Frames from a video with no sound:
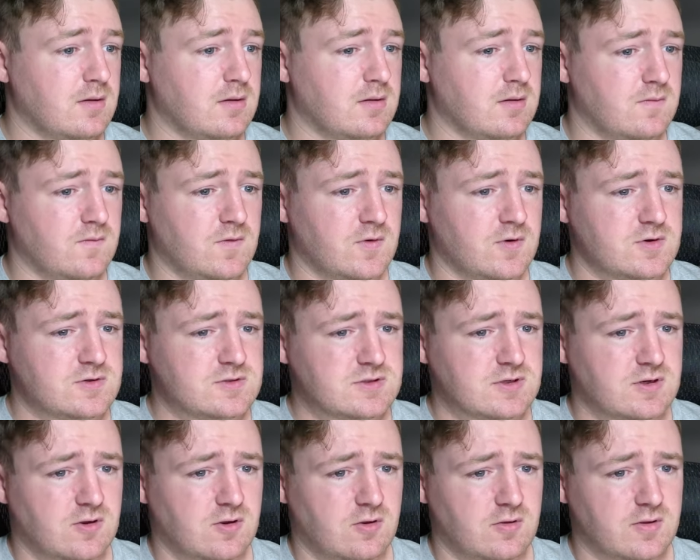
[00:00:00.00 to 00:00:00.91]

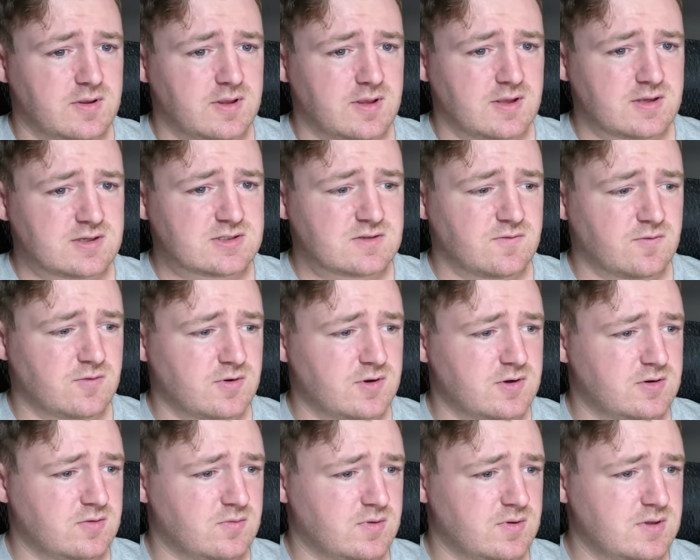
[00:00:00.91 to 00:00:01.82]
conversion, all kicks,
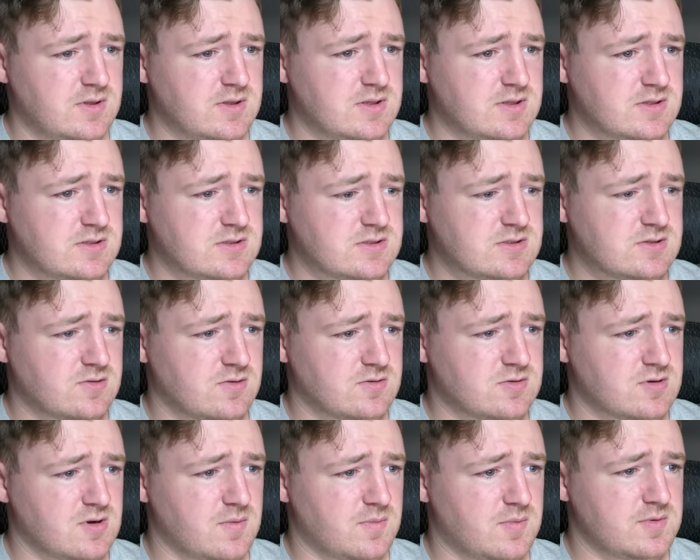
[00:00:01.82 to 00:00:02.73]
40-20,
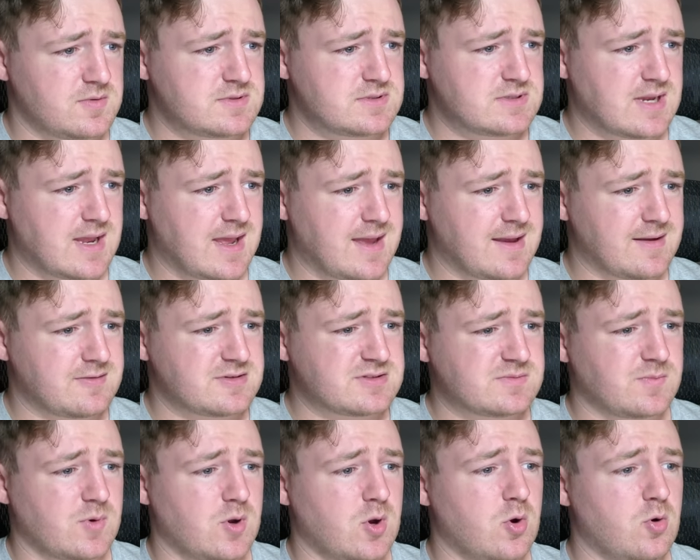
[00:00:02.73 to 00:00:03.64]
short drop loads,
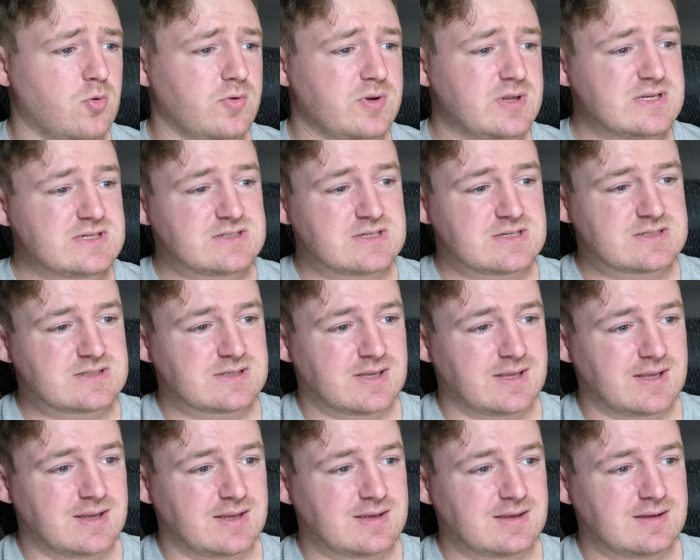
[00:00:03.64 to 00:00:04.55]
tackles, Mahoney's just
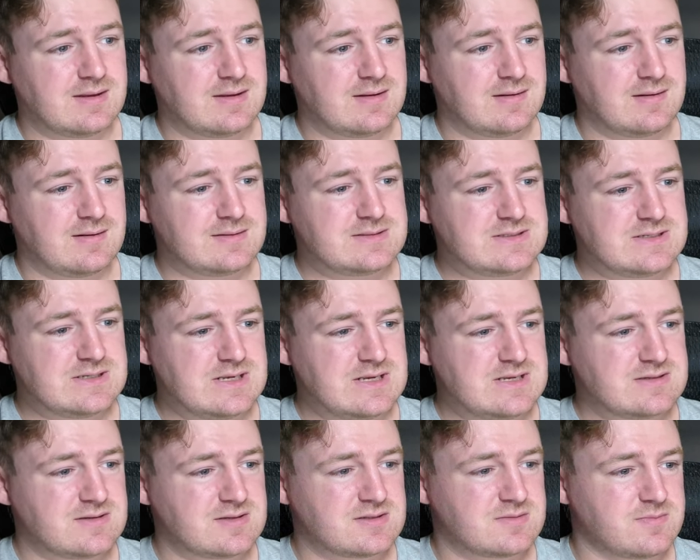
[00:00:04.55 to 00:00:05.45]
like,
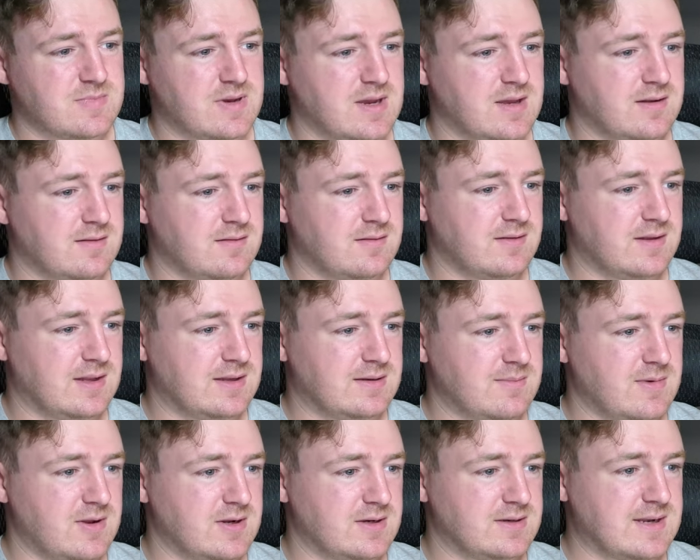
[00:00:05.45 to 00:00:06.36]
Jesus, man. The
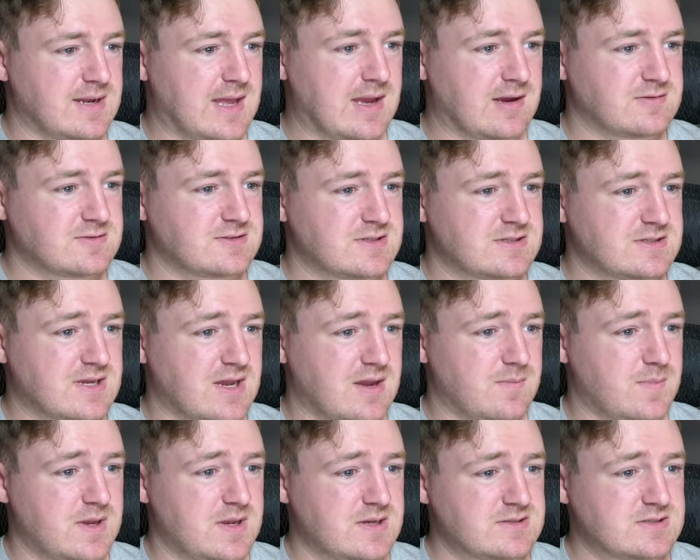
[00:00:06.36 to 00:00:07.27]
amount of tackles this
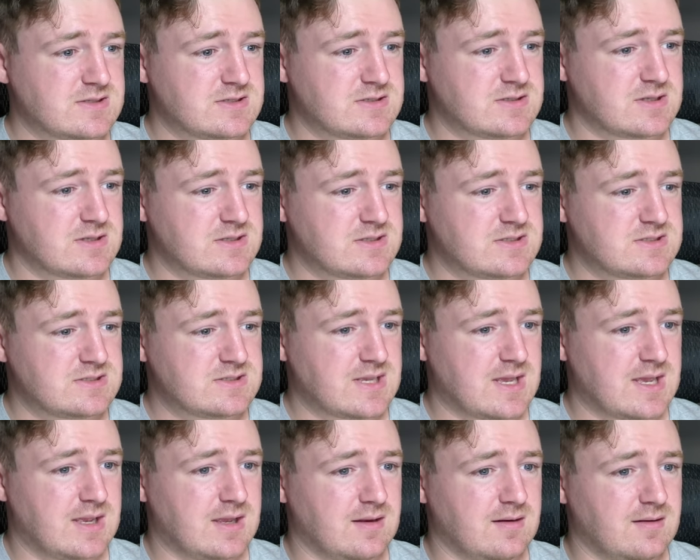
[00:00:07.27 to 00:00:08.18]
guy makes is
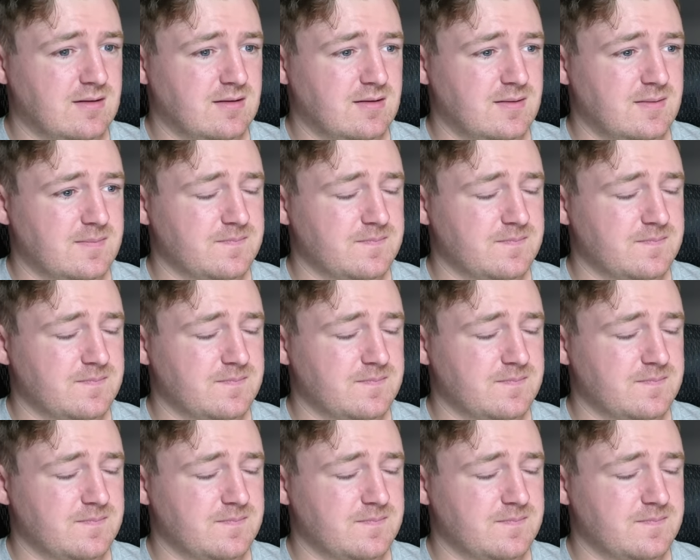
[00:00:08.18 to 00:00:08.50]
insane.